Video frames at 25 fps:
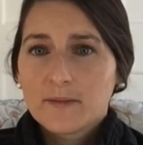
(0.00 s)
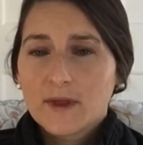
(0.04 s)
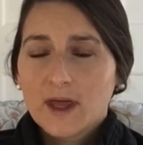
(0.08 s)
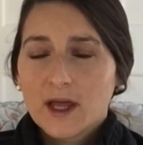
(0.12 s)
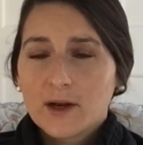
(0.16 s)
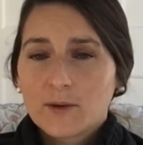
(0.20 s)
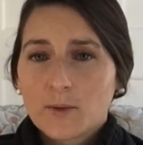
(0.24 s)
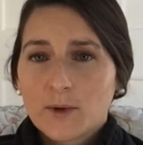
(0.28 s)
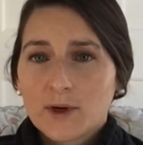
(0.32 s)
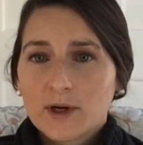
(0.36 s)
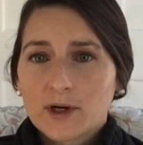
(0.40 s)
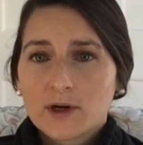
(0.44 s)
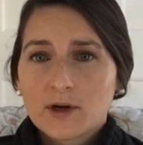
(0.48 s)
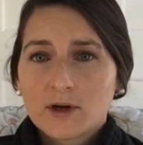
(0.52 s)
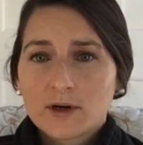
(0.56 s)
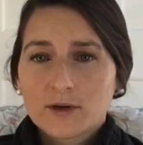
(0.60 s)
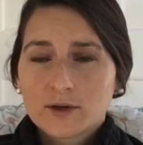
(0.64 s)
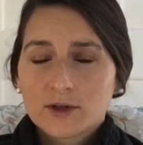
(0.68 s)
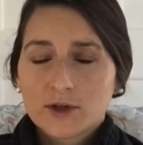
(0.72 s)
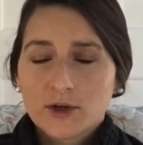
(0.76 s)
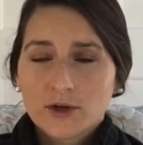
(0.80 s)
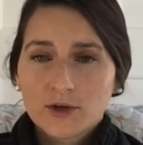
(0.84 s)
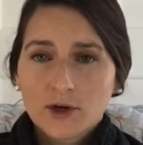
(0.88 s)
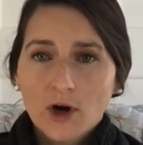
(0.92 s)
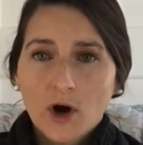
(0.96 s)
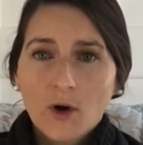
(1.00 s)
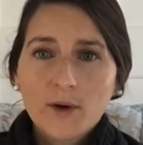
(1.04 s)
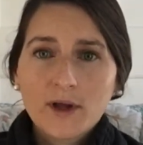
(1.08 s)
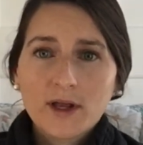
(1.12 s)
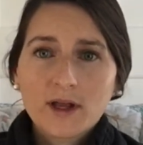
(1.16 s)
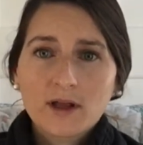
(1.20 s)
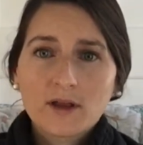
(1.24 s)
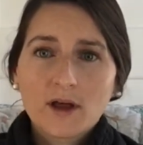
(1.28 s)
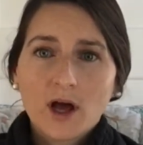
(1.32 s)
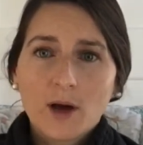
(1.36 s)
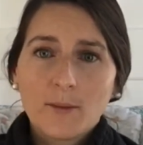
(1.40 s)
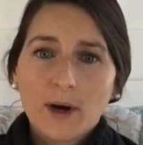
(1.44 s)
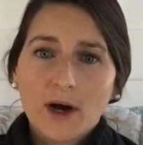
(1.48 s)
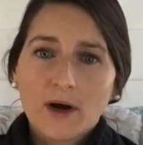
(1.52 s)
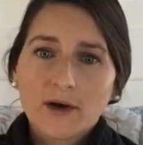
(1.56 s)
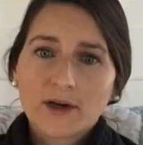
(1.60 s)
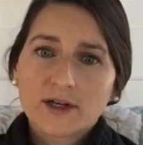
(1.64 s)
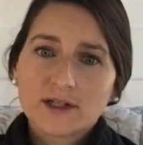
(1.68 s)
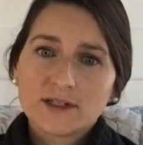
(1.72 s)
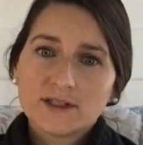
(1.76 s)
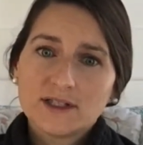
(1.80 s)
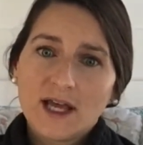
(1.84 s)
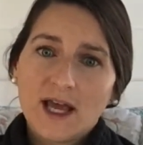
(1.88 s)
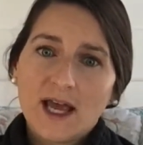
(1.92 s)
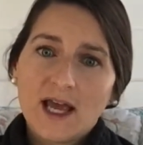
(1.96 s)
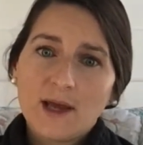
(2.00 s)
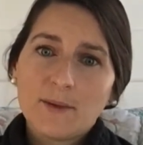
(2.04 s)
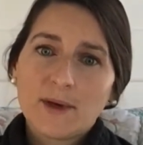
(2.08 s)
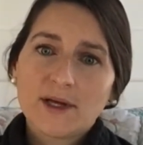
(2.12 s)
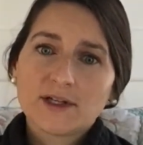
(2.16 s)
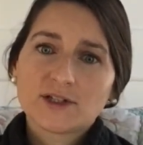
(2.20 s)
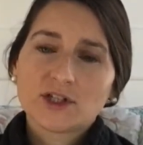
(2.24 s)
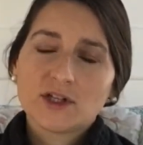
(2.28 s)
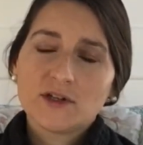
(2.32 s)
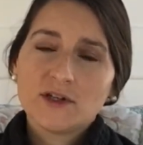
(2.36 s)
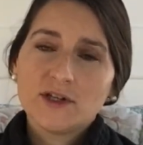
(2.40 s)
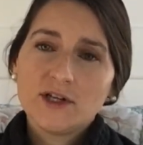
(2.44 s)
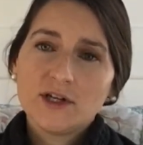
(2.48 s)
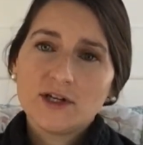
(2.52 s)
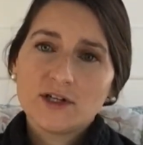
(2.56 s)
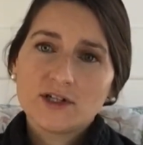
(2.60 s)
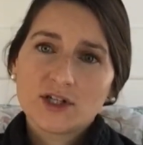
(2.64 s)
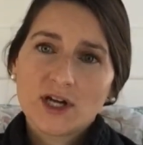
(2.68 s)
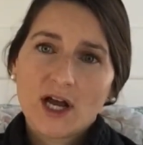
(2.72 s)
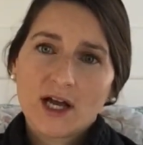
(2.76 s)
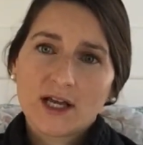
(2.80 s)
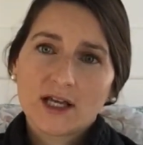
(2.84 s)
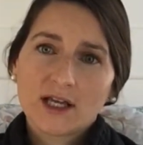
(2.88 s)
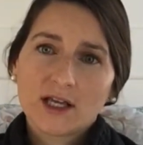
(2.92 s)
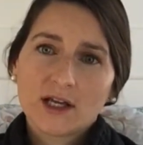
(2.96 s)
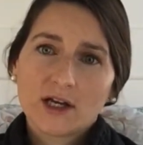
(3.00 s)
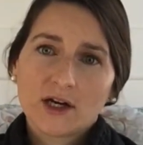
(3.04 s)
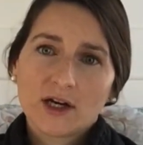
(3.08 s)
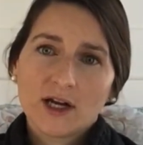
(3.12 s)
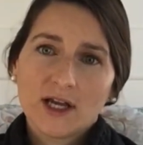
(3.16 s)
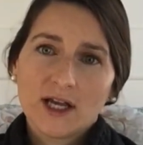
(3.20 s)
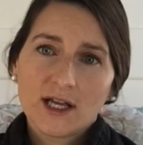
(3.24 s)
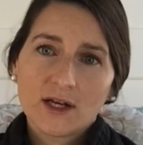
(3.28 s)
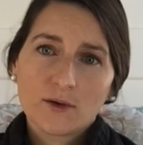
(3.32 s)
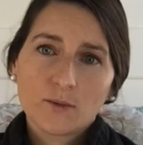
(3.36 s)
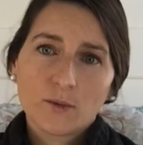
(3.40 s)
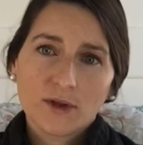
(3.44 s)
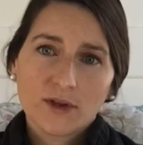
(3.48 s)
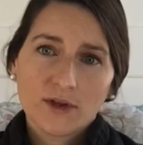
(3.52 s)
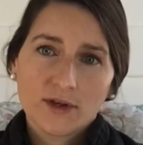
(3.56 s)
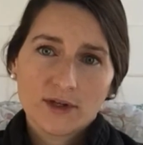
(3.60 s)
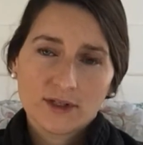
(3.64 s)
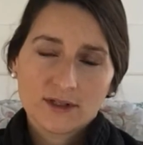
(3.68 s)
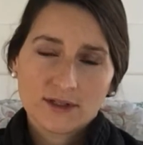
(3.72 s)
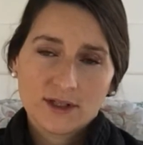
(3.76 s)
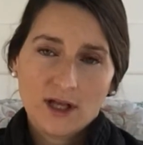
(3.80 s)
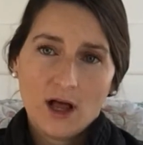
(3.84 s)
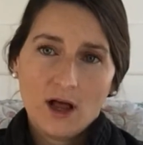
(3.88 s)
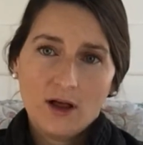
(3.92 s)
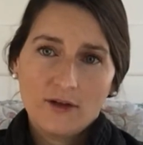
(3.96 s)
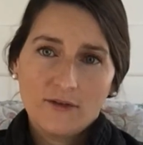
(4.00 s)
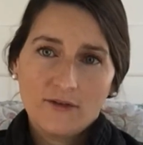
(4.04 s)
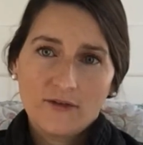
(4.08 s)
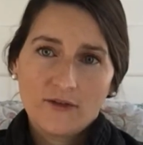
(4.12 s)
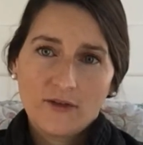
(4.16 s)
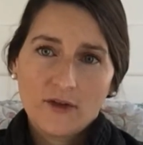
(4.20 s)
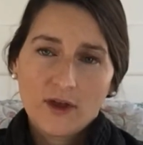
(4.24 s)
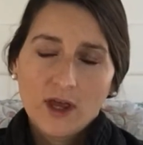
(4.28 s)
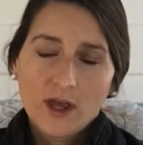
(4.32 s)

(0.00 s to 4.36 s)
And when you're going about your day, make sure that you're checking in with yourself